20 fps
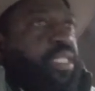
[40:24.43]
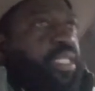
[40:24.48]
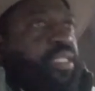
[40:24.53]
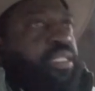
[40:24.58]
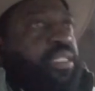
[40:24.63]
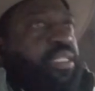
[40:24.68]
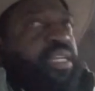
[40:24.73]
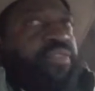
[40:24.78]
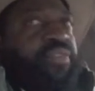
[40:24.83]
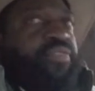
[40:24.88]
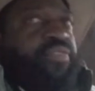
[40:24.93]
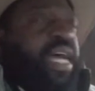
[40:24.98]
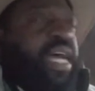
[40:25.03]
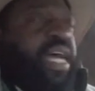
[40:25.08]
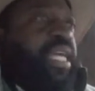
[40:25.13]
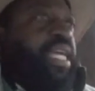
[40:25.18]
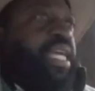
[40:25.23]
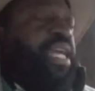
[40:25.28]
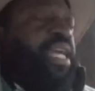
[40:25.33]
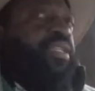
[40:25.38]
that
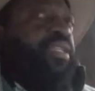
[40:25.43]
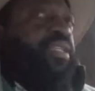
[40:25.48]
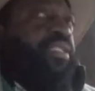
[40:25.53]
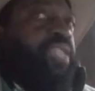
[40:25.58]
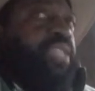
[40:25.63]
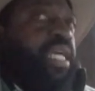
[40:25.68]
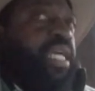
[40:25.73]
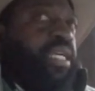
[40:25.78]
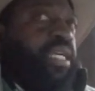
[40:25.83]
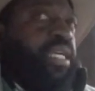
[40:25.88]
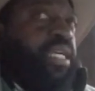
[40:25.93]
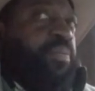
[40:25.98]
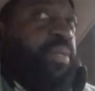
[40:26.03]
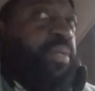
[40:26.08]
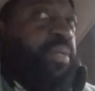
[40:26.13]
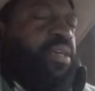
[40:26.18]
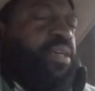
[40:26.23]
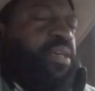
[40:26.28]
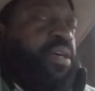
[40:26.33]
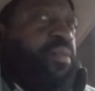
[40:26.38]
5 gallon container can
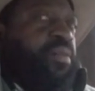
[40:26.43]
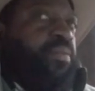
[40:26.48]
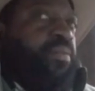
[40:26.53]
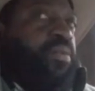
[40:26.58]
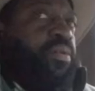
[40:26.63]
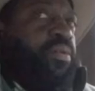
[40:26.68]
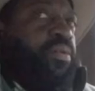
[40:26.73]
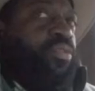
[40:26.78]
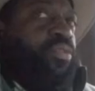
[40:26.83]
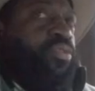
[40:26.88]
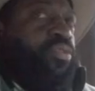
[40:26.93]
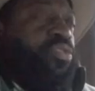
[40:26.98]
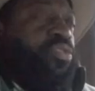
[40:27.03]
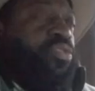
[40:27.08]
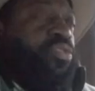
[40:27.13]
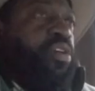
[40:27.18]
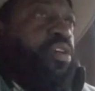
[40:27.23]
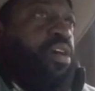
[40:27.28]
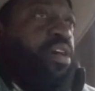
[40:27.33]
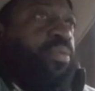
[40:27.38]
become
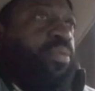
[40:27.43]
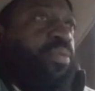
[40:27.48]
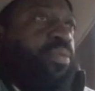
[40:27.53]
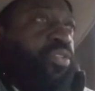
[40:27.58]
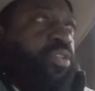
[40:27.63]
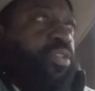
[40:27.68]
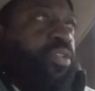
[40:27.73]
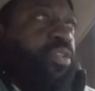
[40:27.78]
cumbersome.